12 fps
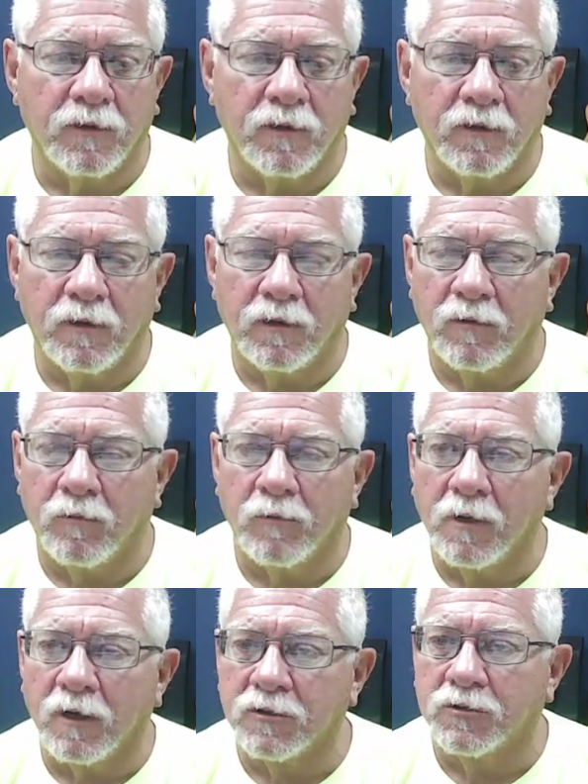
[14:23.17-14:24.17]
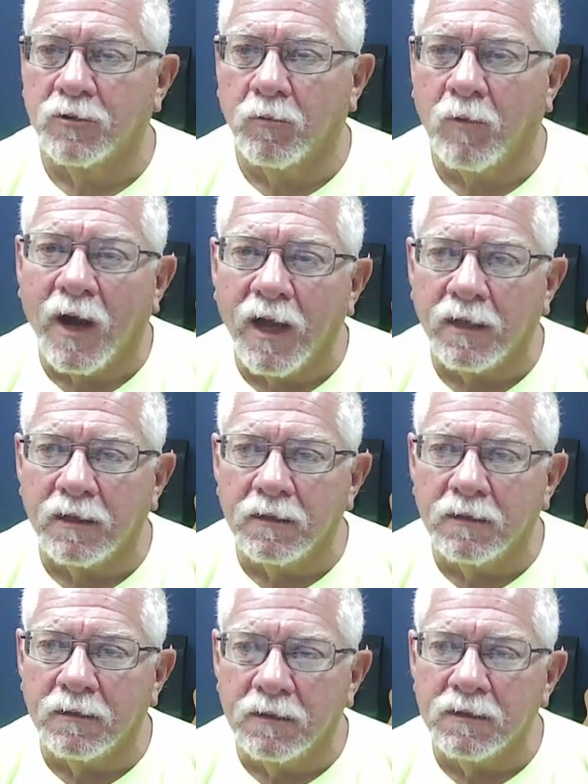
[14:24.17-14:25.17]
And we're not sure why he
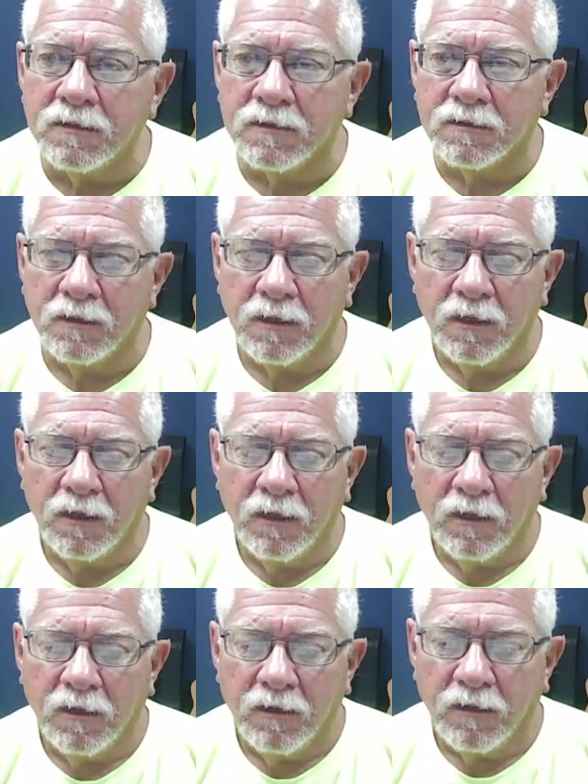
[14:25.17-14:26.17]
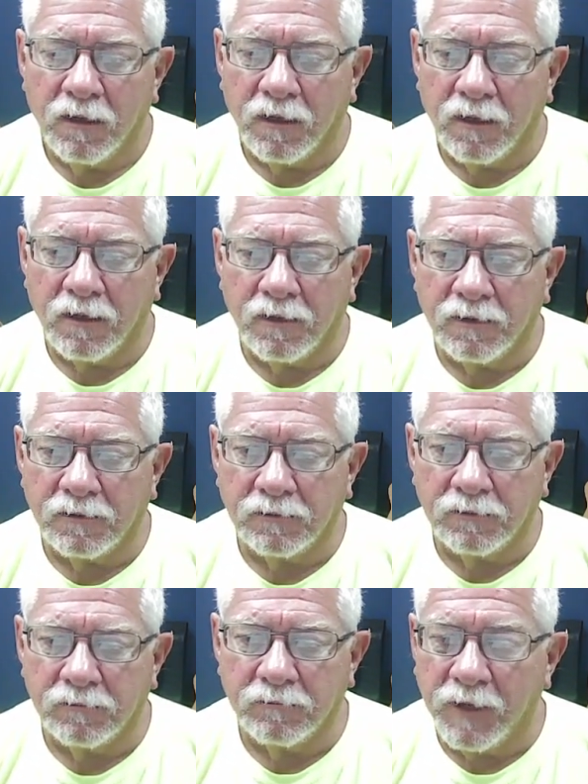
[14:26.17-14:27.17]
did this. Uh,
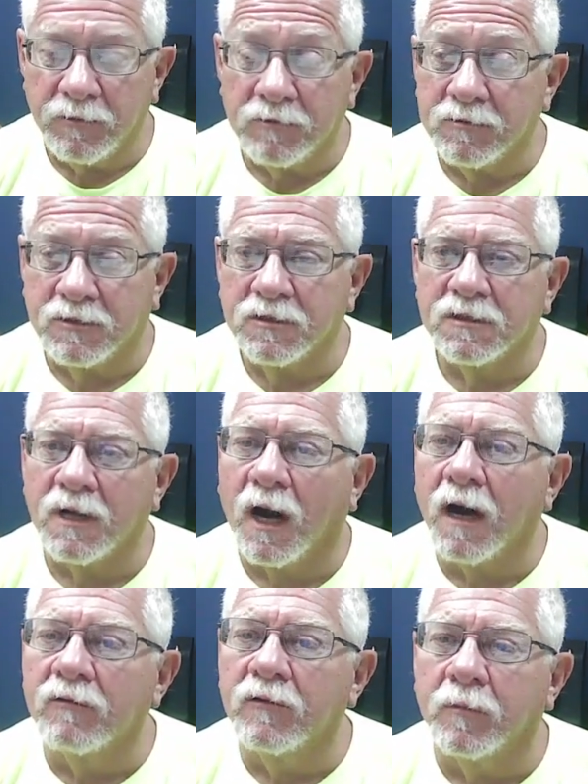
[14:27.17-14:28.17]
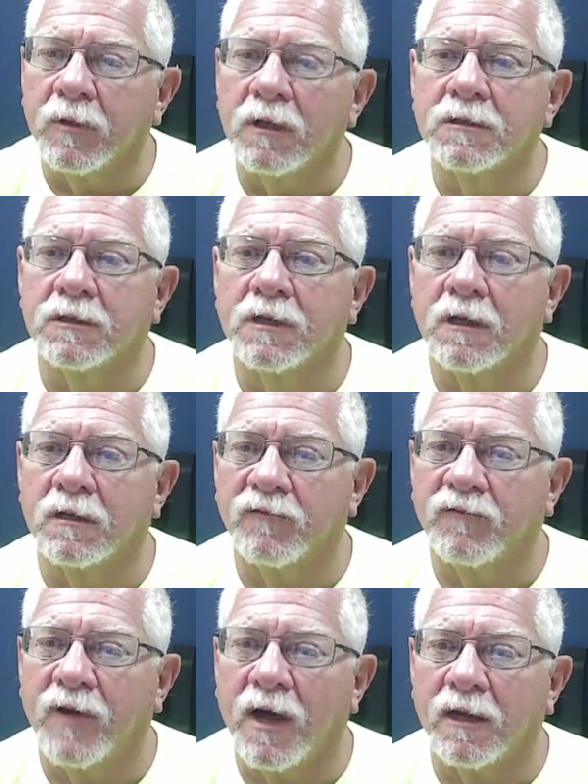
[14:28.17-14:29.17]
maybe he was just tired of the bloodshed and the
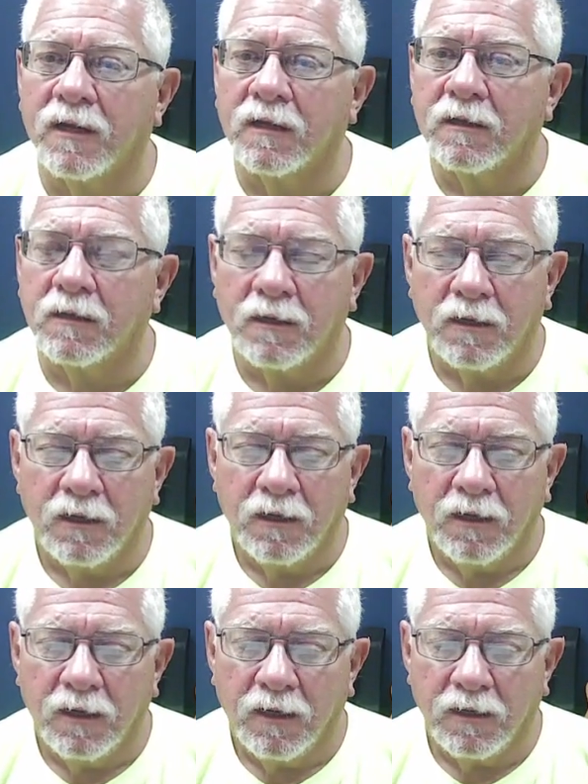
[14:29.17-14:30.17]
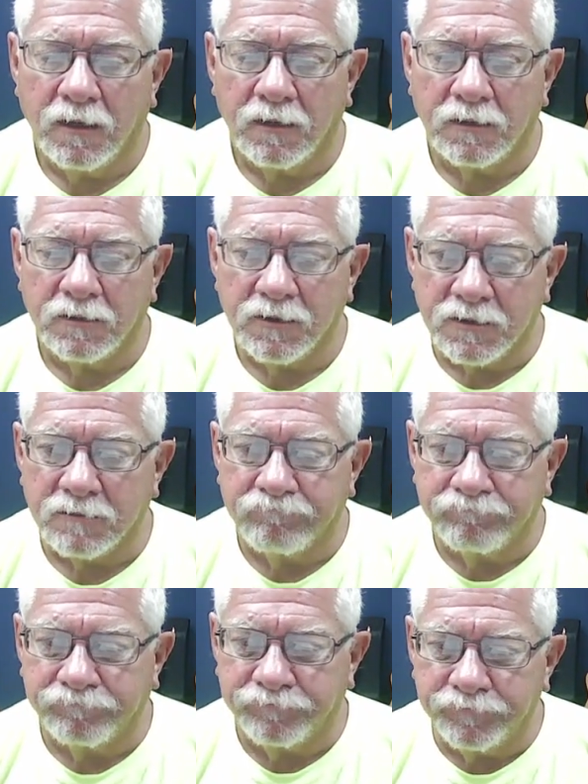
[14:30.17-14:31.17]
fighting and just
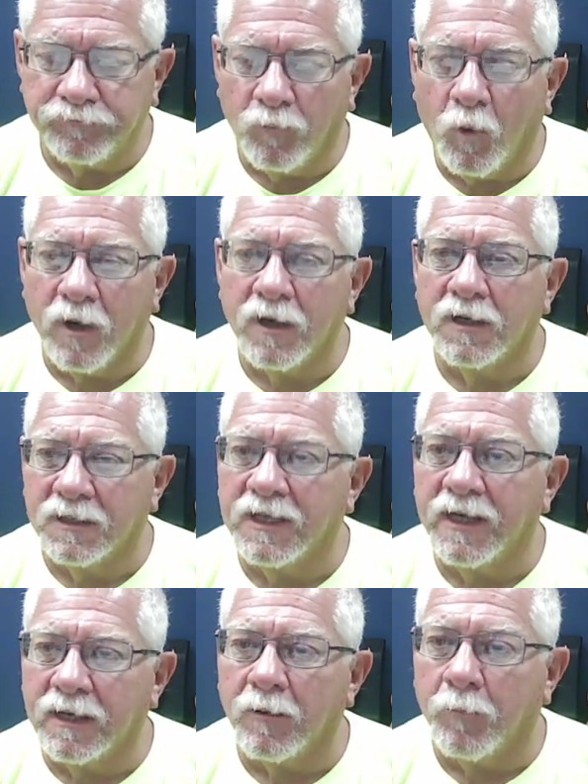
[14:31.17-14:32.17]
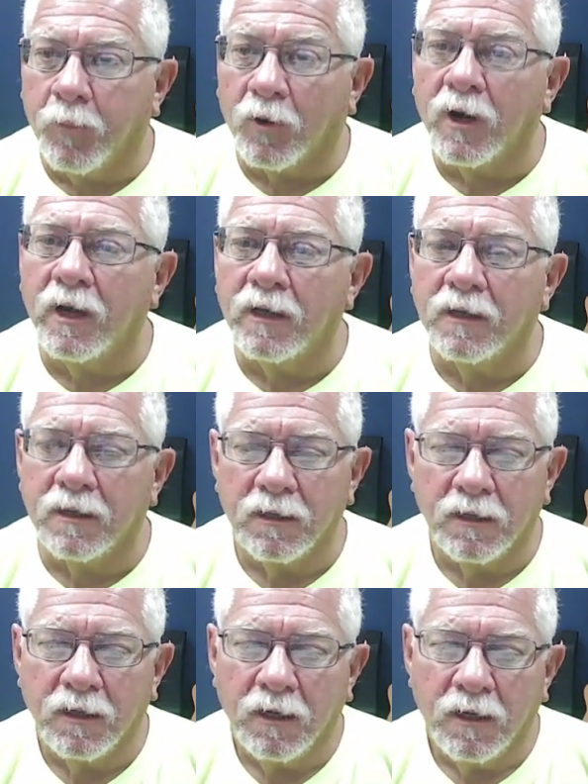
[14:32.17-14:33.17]
wanted to take a break.
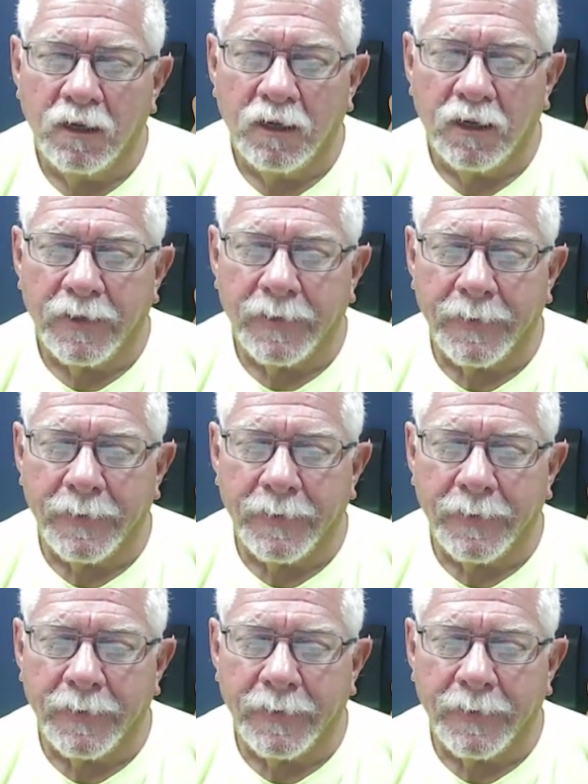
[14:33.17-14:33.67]
Uh,